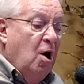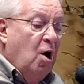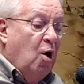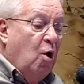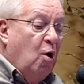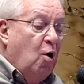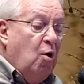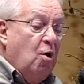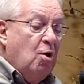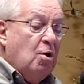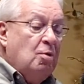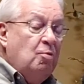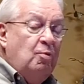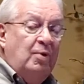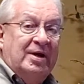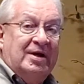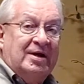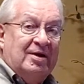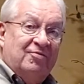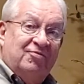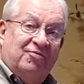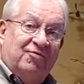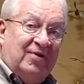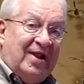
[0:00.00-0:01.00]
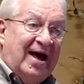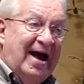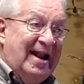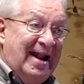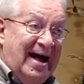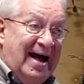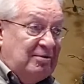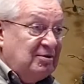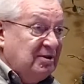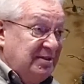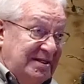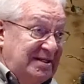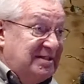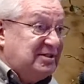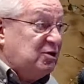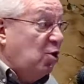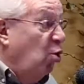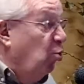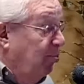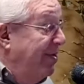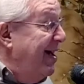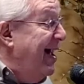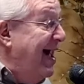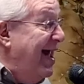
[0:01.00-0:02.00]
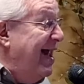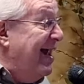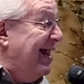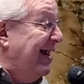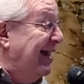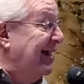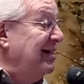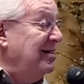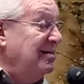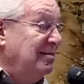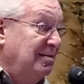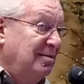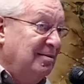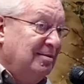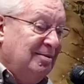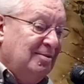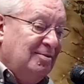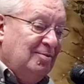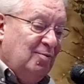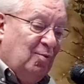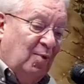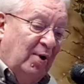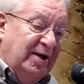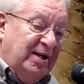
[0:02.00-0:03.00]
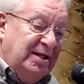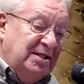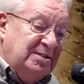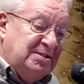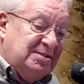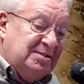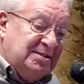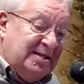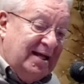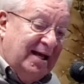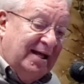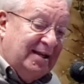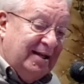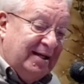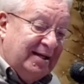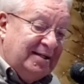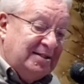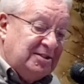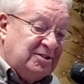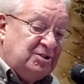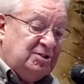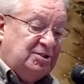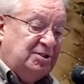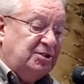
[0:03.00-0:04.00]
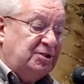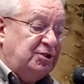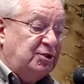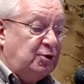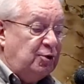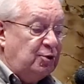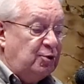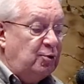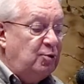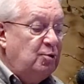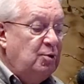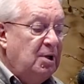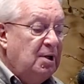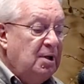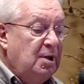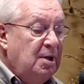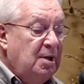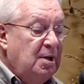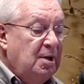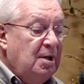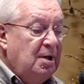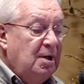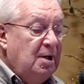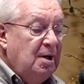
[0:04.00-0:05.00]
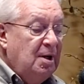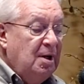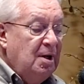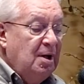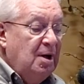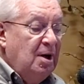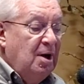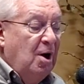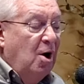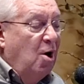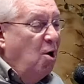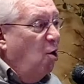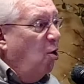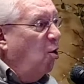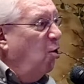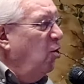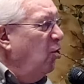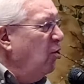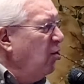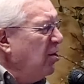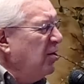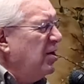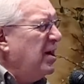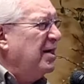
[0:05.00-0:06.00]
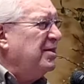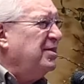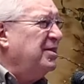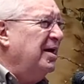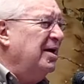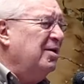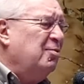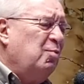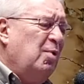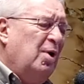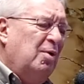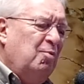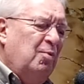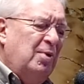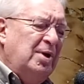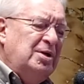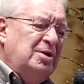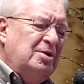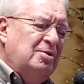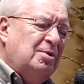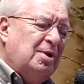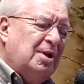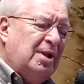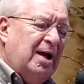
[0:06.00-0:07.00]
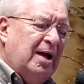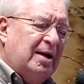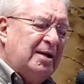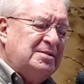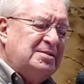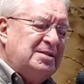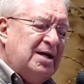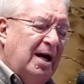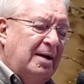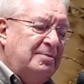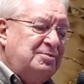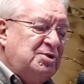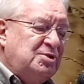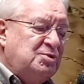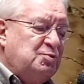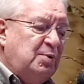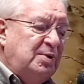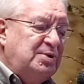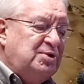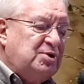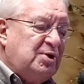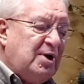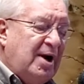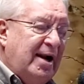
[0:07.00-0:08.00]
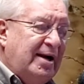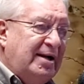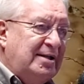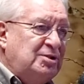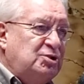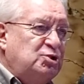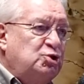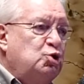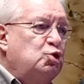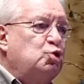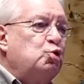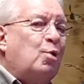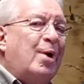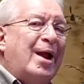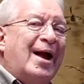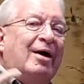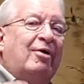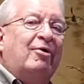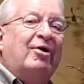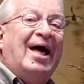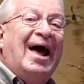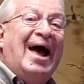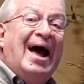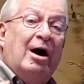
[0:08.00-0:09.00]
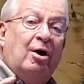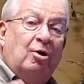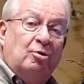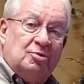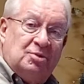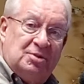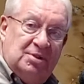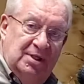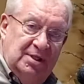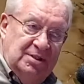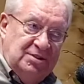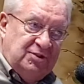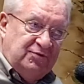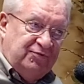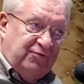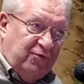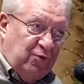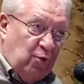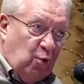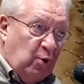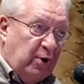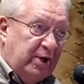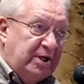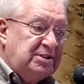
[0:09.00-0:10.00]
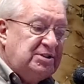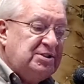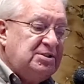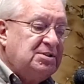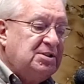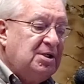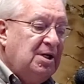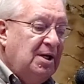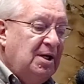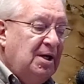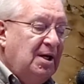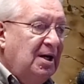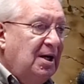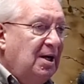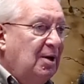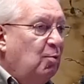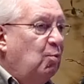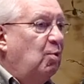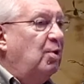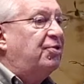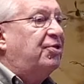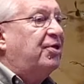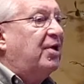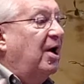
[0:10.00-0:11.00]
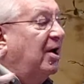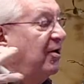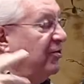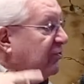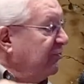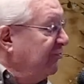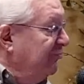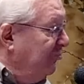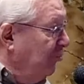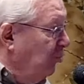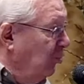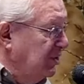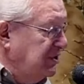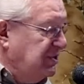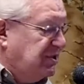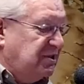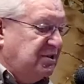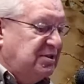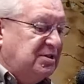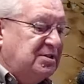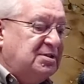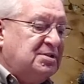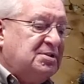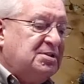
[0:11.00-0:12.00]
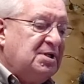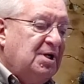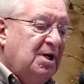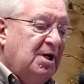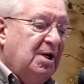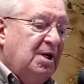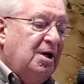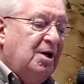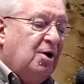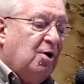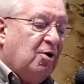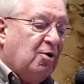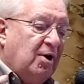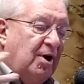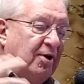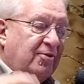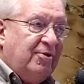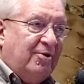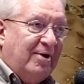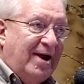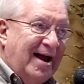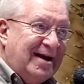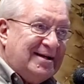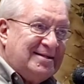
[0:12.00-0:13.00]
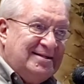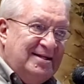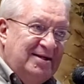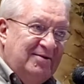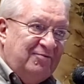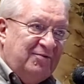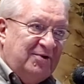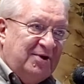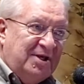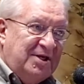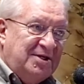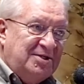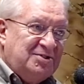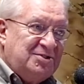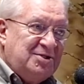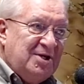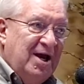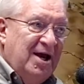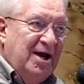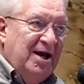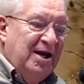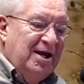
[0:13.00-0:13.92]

Or we can flat out disobey what he's telling us to do. Or I think what we do a lot of times is we try to drown out his voice with other voices or other activities.